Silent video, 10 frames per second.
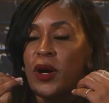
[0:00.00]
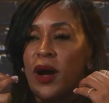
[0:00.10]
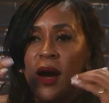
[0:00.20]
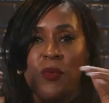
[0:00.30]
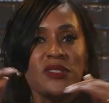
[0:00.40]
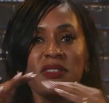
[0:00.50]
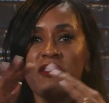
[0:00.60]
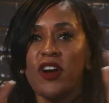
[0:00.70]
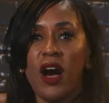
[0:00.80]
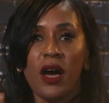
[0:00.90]
I was
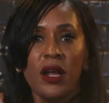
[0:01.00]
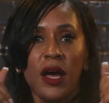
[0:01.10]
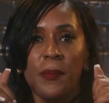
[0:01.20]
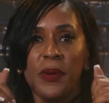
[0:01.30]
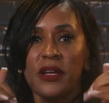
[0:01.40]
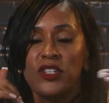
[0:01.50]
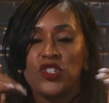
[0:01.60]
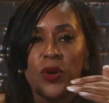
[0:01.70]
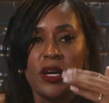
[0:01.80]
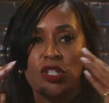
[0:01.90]
never caught up in
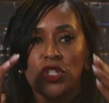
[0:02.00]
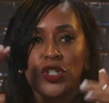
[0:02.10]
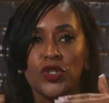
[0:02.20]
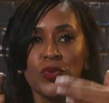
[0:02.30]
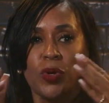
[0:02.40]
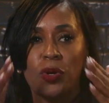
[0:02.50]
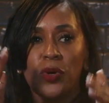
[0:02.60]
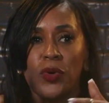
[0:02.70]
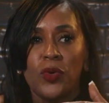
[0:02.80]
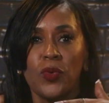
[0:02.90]
trying to
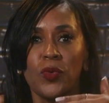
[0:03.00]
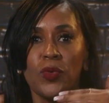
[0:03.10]
control